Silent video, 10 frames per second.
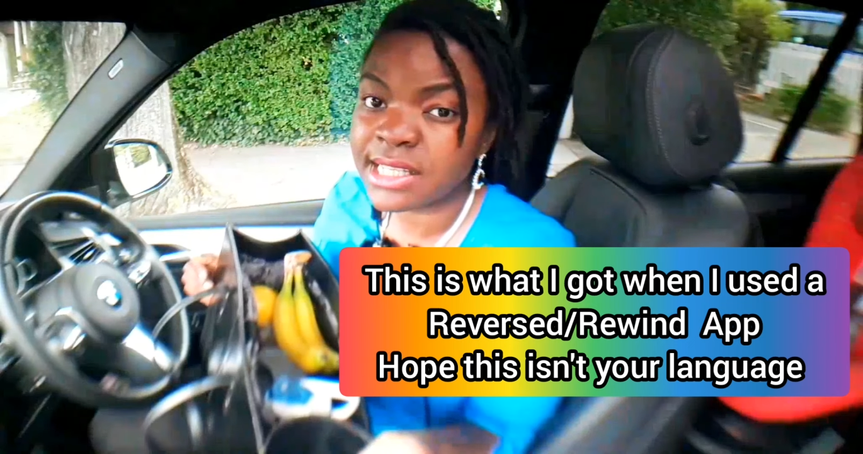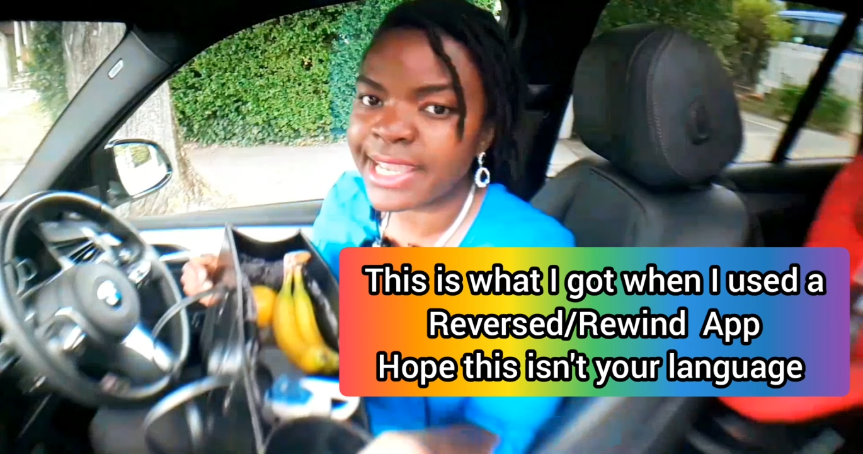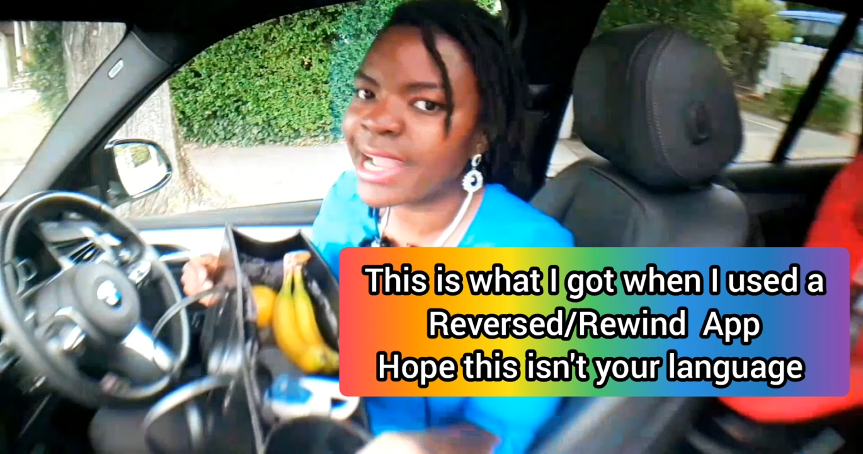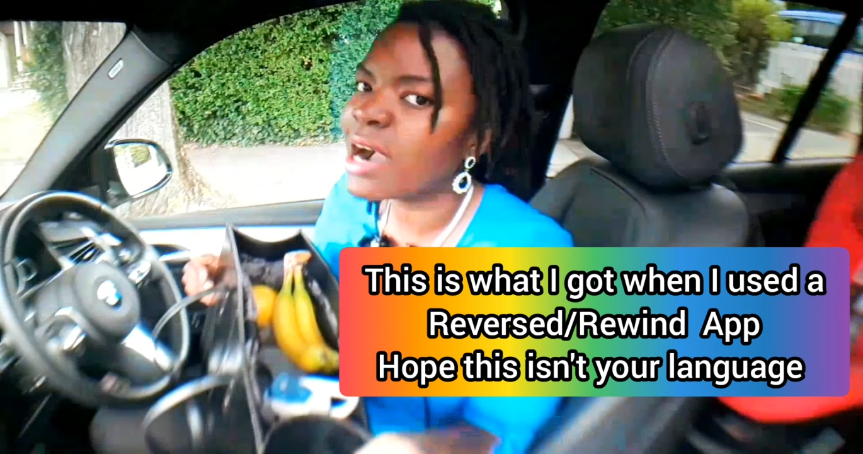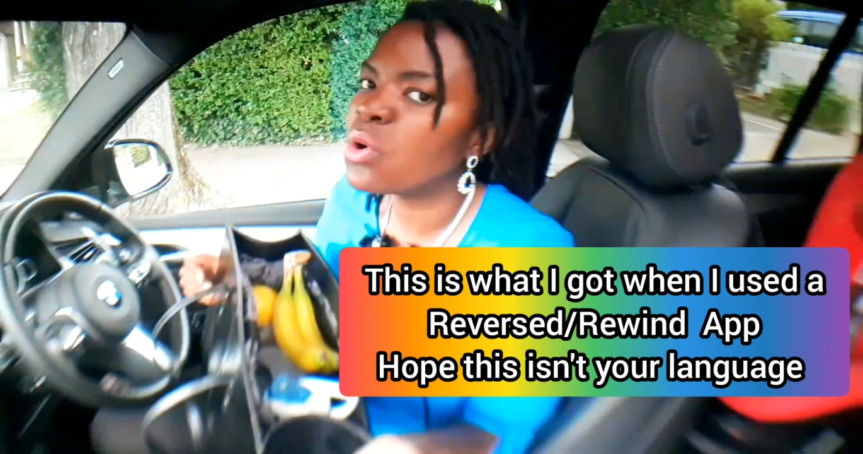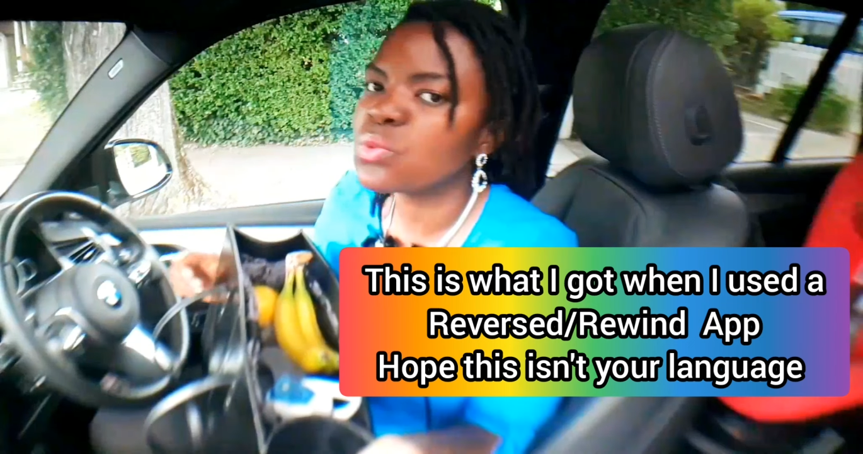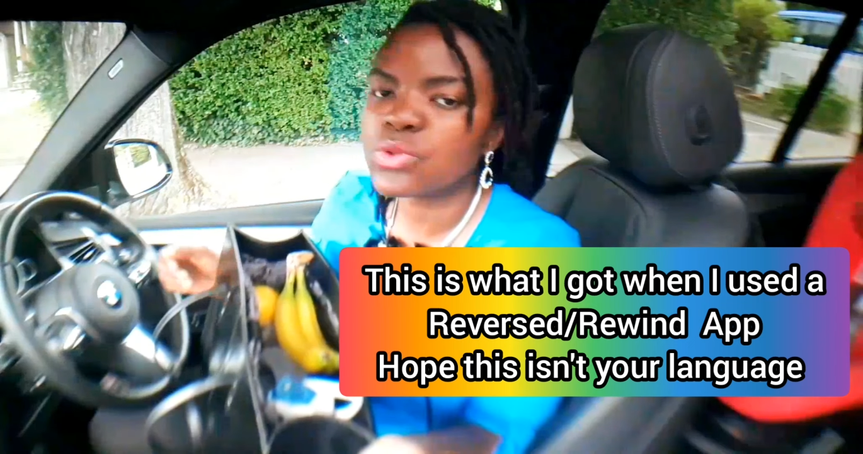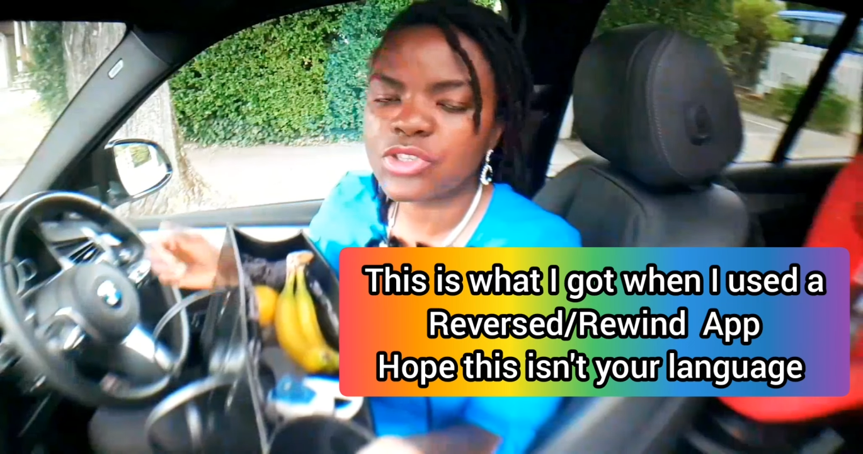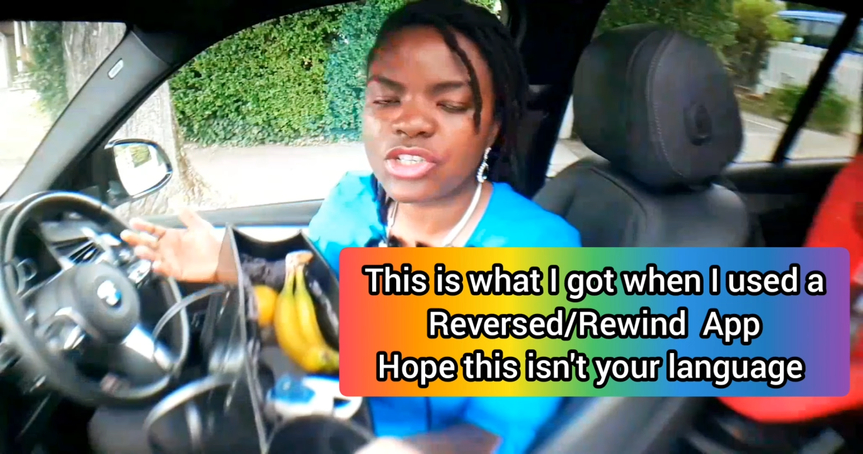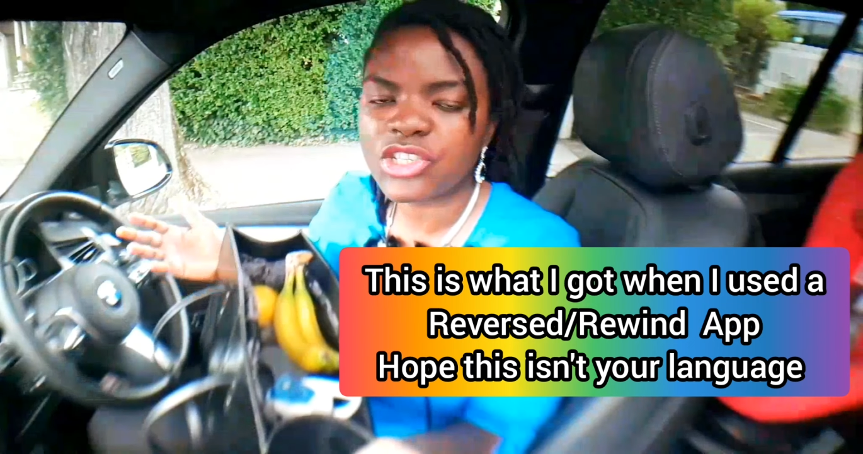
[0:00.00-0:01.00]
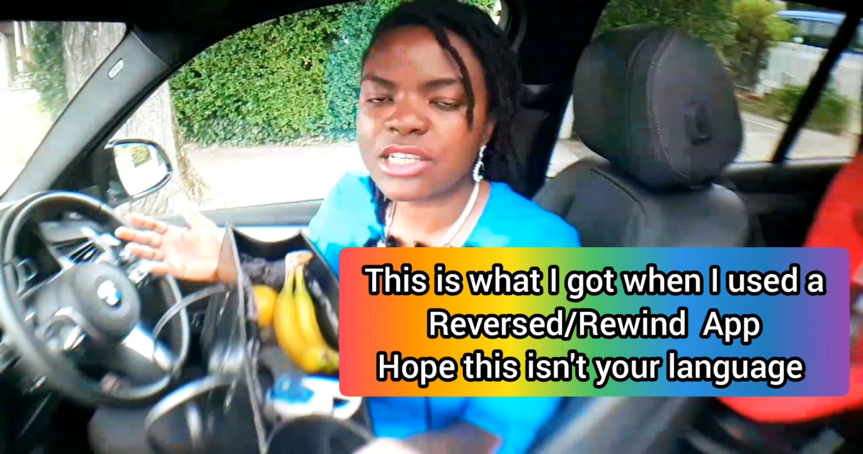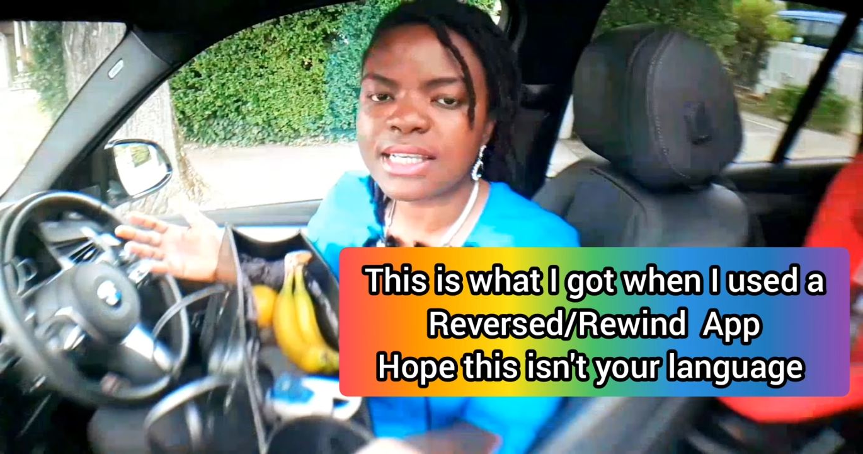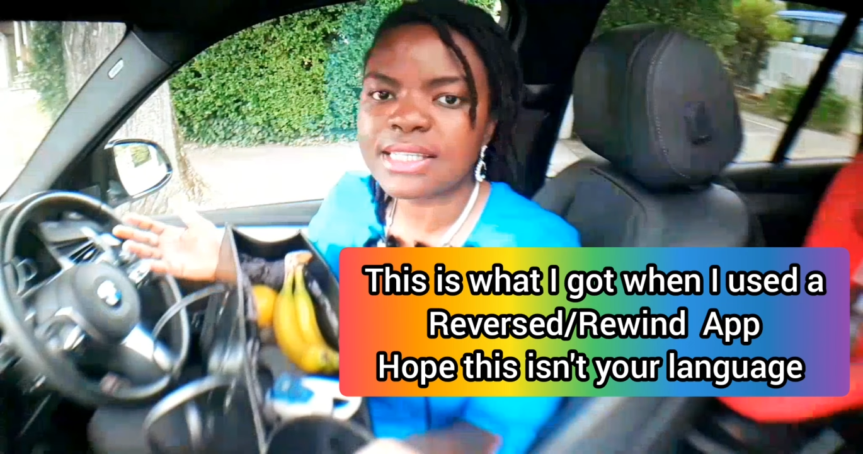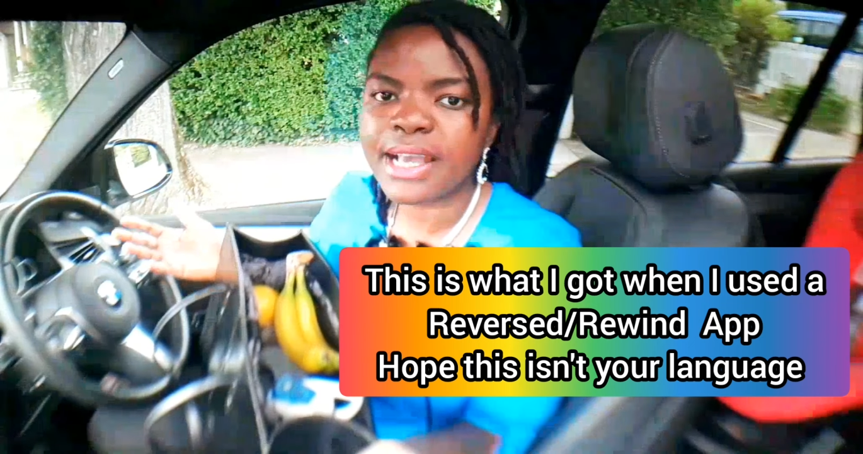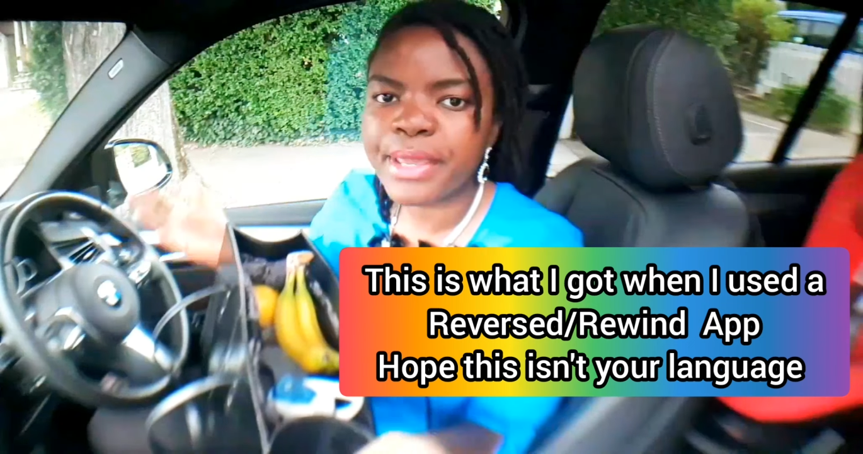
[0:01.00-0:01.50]
the outness,
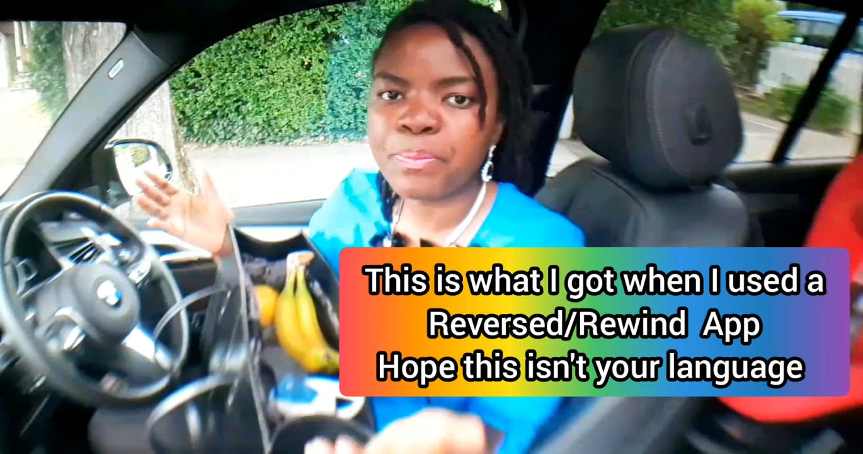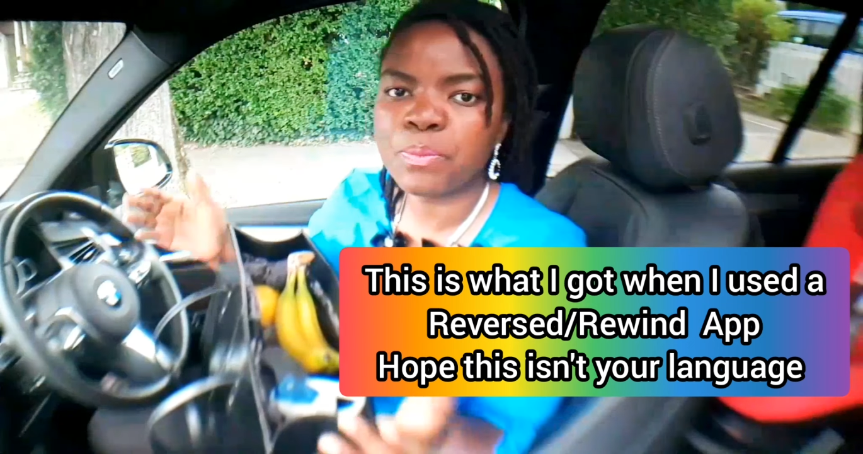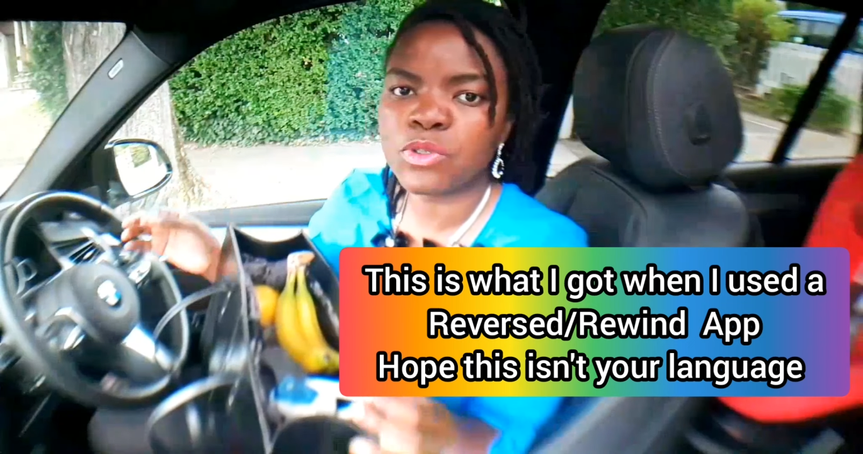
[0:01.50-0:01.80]
and safe,